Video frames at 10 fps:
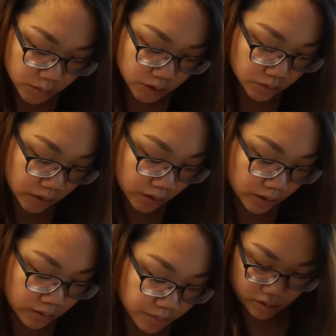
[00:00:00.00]
smells really
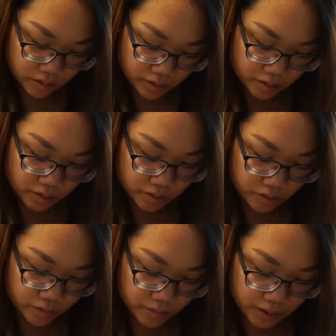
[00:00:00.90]
good.
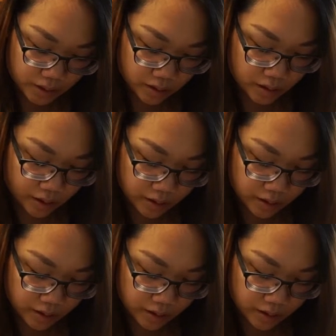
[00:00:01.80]
Oh man,